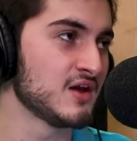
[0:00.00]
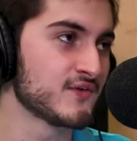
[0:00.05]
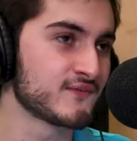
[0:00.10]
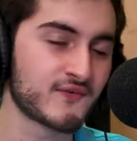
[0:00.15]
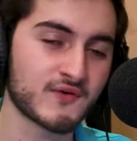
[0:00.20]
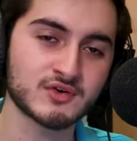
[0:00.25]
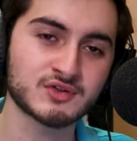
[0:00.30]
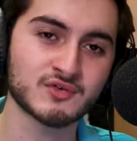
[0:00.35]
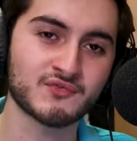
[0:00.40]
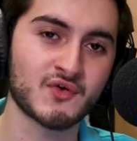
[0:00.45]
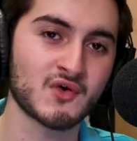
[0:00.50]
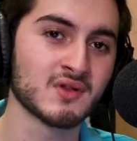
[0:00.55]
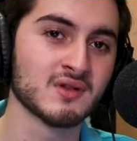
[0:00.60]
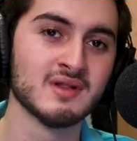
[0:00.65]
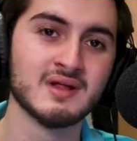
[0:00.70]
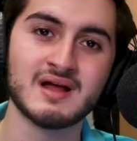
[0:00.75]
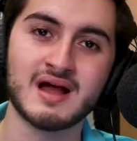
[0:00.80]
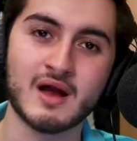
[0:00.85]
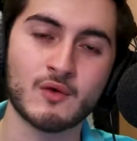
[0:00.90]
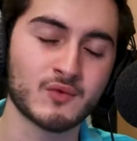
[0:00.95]
First of all,
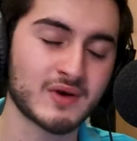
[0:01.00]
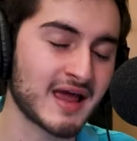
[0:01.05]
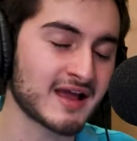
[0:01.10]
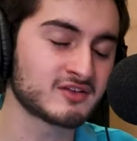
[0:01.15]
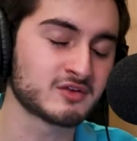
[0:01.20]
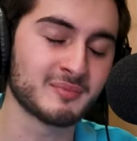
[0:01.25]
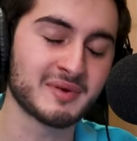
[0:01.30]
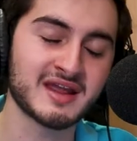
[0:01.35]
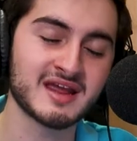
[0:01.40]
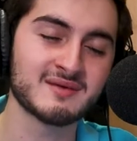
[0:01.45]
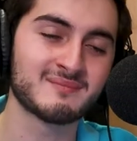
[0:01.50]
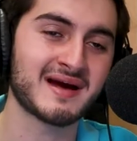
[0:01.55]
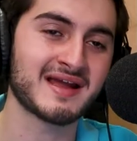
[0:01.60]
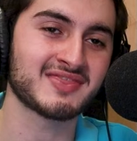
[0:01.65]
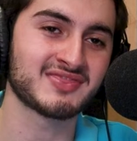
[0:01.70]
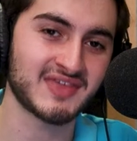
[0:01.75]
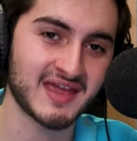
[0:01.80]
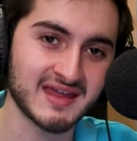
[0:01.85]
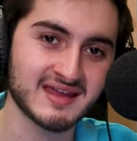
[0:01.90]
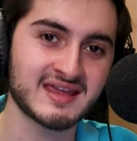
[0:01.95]
I would like to begin by
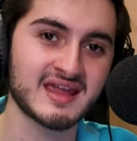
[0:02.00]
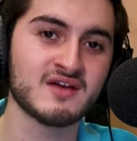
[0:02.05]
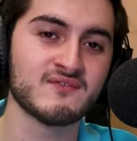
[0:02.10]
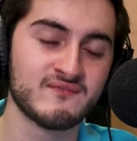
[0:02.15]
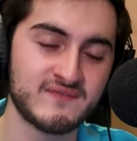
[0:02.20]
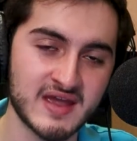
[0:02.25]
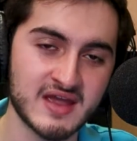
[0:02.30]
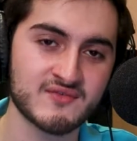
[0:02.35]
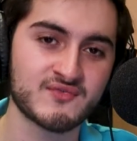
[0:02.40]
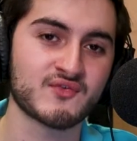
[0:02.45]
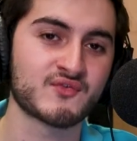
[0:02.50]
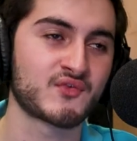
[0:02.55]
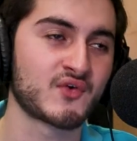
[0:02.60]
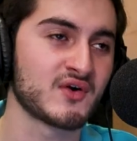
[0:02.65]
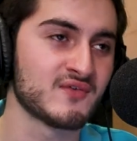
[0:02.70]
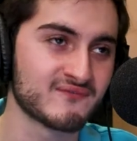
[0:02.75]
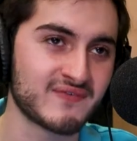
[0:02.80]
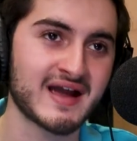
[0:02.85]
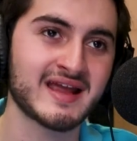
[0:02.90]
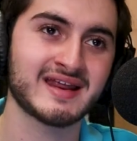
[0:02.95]
thanking VIFF for
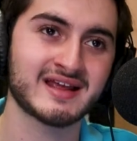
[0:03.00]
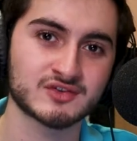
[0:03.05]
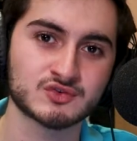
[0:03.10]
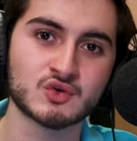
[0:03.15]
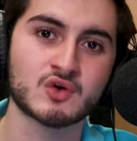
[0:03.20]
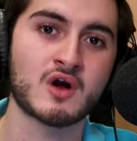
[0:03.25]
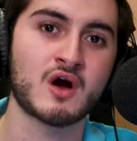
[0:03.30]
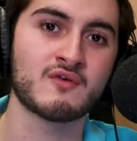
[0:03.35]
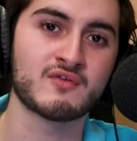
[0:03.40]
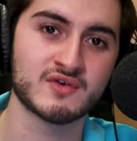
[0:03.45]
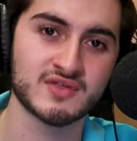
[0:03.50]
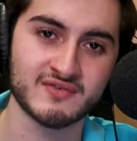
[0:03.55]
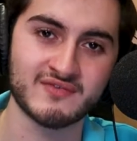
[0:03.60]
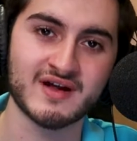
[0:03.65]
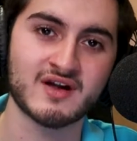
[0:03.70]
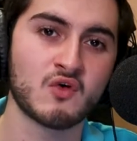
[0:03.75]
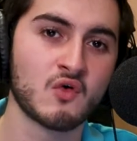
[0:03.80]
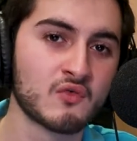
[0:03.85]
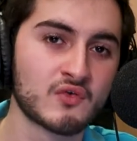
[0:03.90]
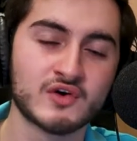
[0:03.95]
inviting us to cover the
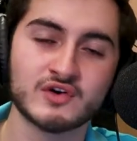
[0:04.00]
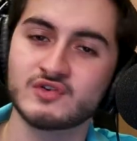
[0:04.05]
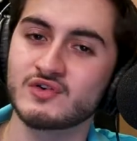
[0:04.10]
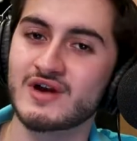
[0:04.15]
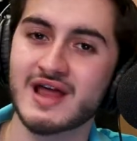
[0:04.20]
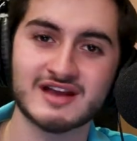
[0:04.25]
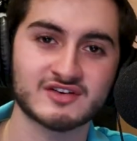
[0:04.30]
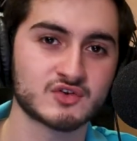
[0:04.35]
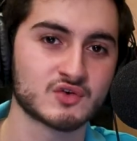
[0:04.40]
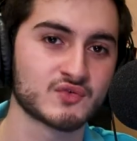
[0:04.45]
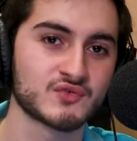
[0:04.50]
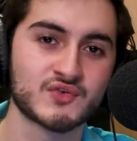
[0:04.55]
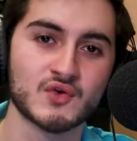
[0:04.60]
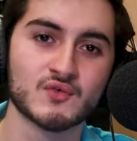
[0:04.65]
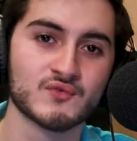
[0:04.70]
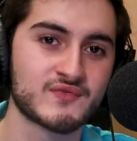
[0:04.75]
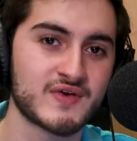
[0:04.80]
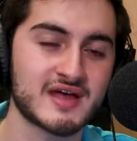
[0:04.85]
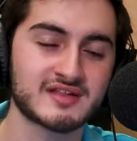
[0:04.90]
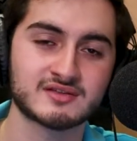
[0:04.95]
Vancouver International
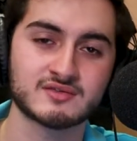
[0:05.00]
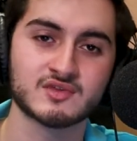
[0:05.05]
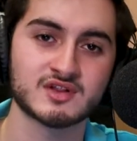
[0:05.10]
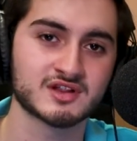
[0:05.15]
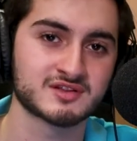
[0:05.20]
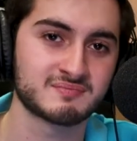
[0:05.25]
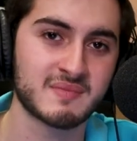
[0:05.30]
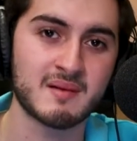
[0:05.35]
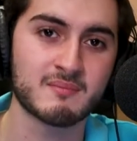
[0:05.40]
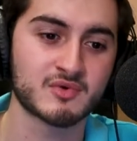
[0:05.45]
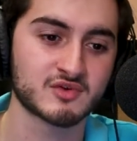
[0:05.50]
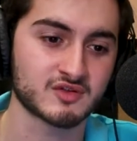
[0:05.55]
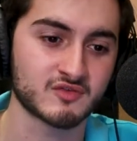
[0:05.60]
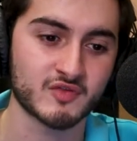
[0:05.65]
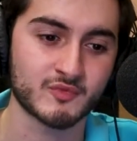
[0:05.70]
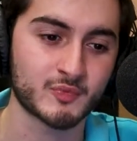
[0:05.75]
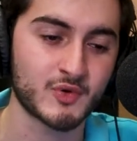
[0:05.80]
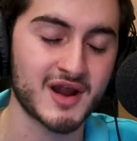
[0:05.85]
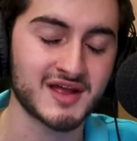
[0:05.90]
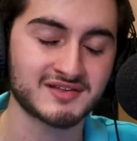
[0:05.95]
Film Festival as members of
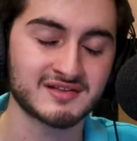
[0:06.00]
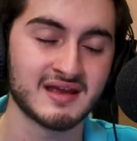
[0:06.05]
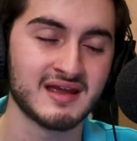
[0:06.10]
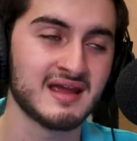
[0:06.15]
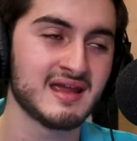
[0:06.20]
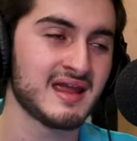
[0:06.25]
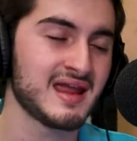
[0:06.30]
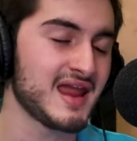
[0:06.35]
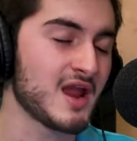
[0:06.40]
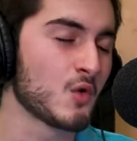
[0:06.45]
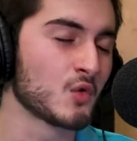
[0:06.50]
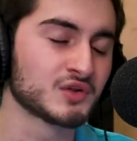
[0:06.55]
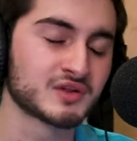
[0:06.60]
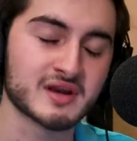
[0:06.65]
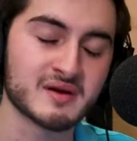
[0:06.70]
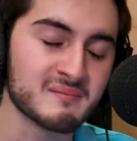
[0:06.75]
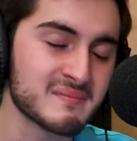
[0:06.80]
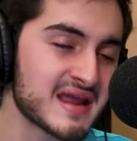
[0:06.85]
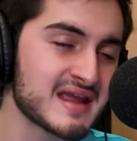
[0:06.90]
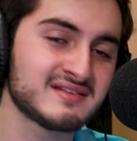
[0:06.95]
the press. It was
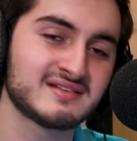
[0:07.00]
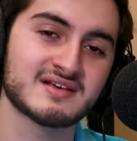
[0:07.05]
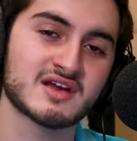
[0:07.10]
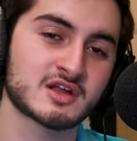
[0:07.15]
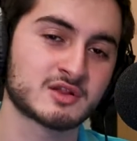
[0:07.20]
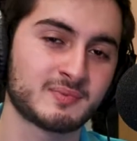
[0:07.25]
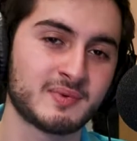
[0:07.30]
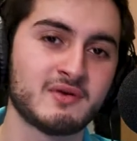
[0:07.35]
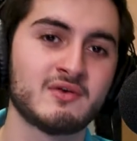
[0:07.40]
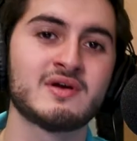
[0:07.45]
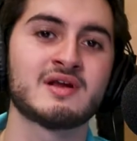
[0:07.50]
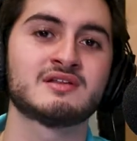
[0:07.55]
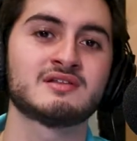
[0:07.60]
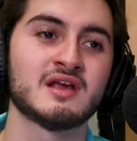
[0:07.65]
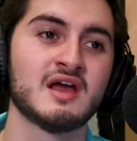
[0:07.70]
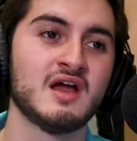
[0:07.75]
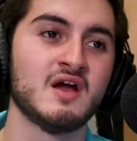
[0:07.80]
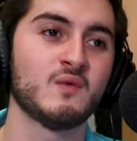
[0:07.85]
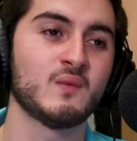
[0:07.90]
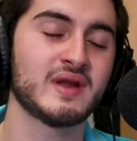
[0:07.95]
an amazing experience,
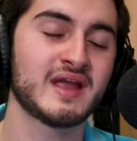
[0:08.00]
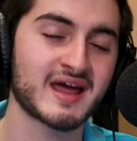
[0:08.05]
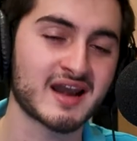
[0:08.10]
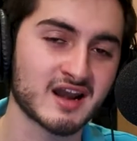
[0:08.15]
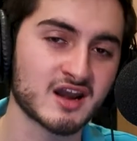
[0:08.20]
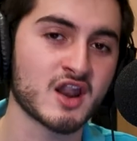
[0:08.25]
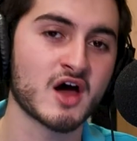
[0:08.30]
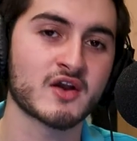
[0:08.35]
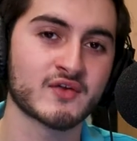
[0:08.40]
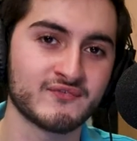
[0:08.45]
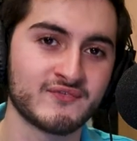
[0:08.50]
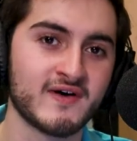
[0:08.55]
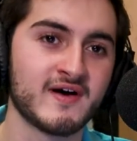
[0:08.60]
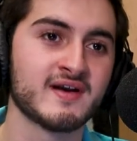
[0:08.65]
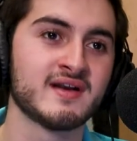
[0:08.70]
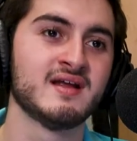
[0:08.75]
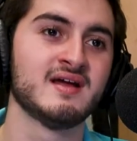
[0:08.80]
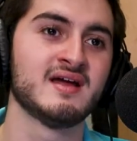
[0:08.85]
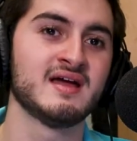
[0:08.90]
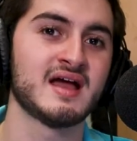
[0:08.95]
we had a lot of
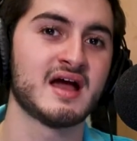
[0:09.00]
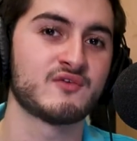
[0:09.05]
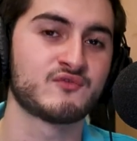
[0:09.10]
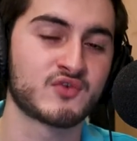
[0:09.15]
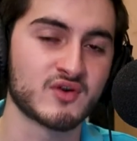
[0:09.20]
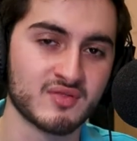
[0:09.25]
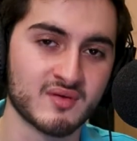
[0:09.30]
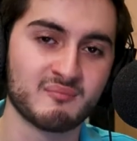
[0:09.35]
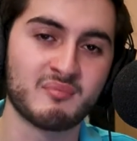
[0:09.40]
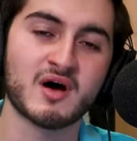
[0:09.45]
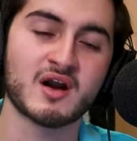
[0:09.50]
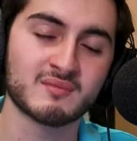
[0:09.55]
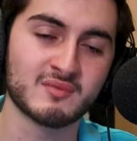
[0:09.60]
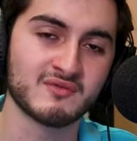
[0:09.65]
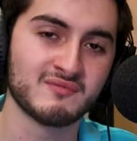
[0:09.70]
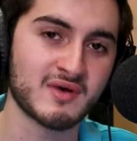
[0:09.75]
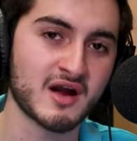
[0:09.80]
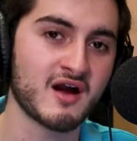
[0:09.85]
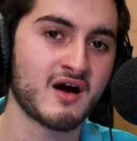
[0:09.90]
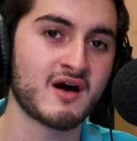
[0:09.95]
fun, and from the bottom
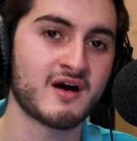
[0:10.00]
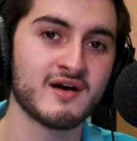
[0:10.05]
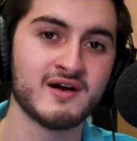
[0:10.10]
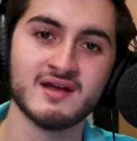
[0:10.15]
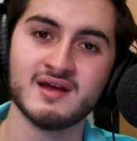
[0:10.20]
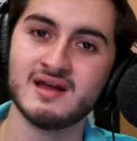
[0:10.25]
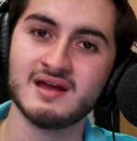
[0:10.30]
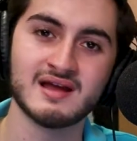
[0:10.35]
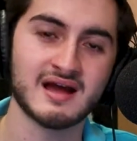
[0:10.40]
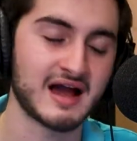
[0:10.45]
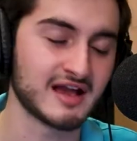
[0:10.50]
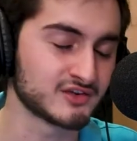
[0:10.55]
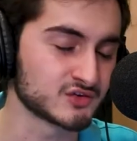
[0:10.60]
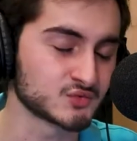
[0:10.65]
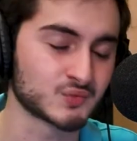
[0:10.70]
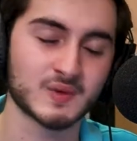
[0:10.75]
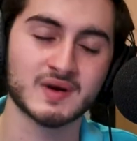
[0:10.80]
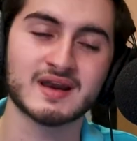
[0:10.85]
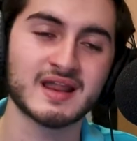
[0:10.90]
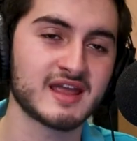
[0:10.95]
of my heart, I
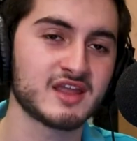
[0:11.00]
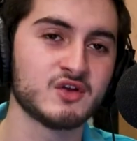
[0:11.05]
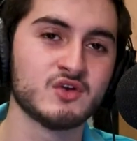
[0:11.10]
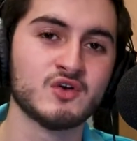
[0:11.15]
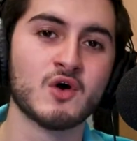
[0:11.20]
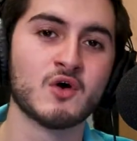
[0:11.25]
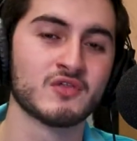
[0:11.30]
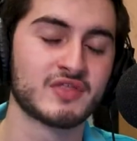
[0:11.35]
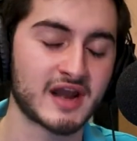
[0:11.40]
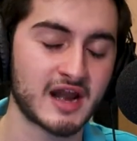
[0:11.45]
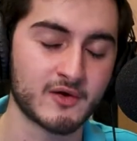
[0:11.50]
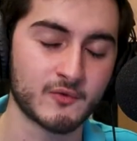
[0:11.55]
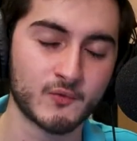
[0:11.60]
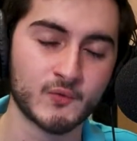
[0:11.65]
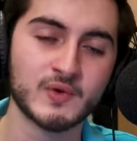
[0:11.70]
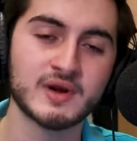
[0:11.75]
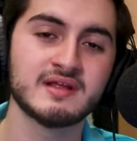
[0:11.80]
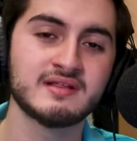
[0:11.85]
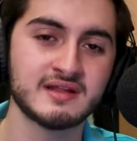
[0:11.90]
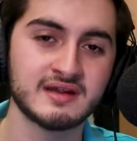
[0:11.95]
just want to let you know that I
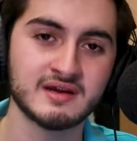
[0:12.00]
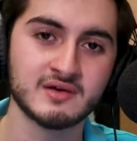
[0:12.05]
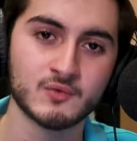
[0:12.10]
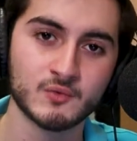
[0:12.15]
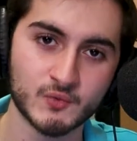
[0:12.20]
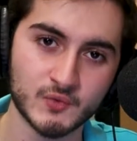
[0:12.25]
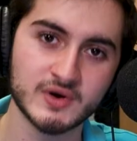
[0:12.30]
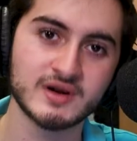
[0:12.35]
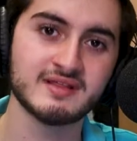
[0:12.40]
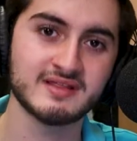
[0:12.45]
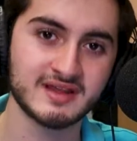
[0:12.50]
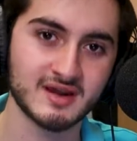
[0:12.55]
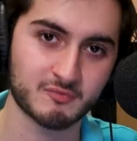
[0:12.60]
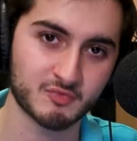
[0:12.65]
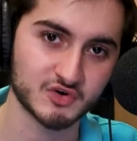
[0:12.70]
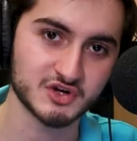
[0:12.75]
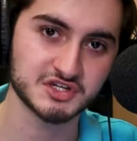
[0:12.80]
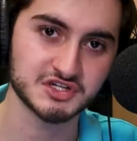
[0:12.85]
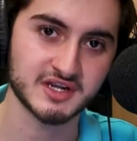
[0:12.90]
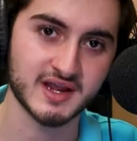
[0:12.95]
really, really
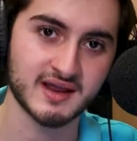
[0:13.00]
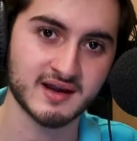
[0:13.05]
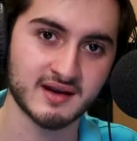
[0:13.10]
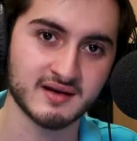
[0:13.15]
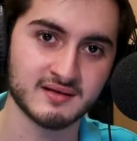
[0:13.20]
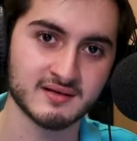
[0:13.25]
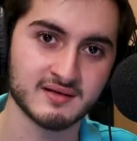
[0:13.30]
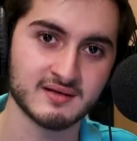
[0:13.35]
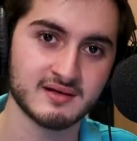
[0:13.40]
appreciate it.